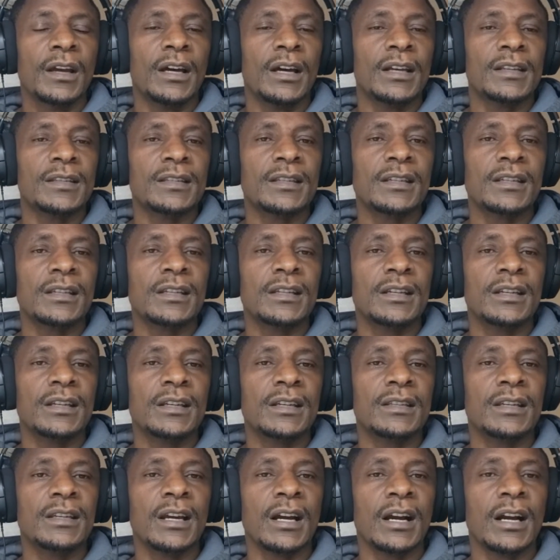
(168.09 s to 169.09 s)
A
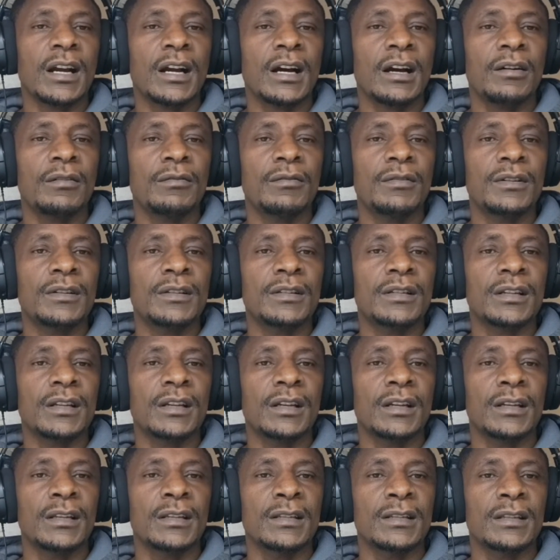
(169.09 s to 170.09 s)
CDSC account
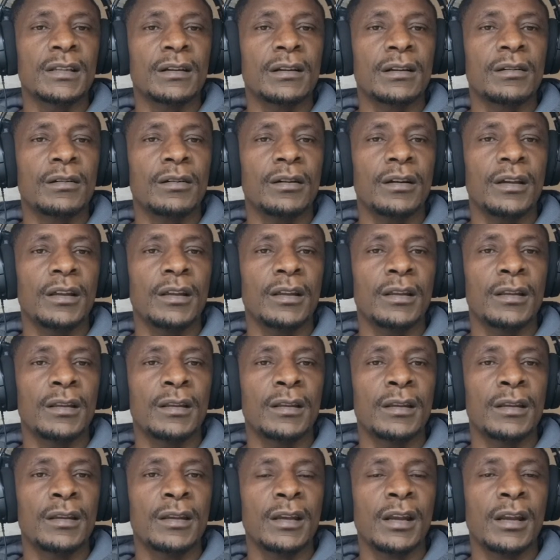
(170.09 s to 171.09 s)
is
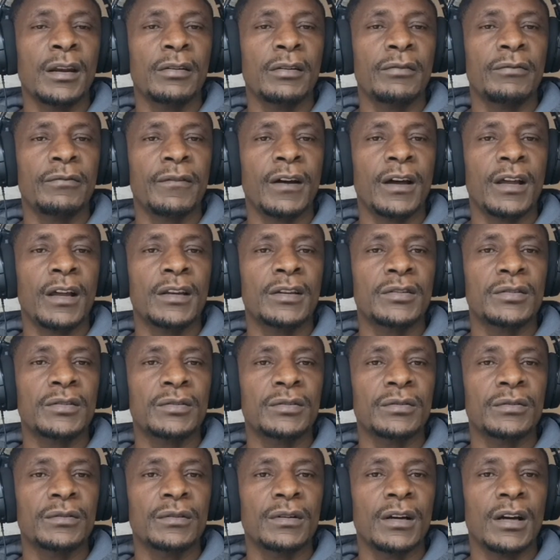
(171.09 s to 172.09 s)
generally referred
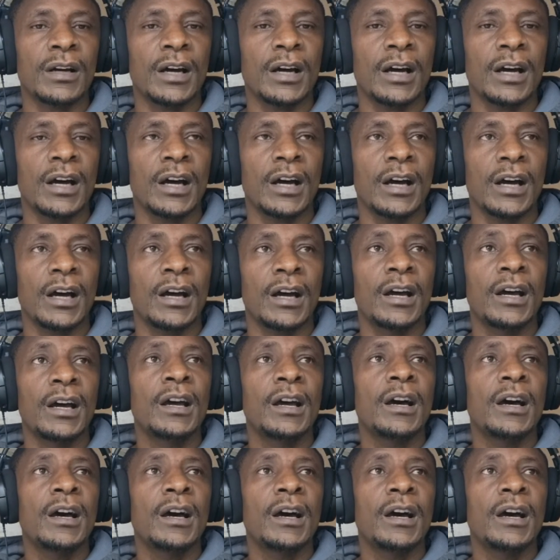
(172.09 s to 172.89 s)
to a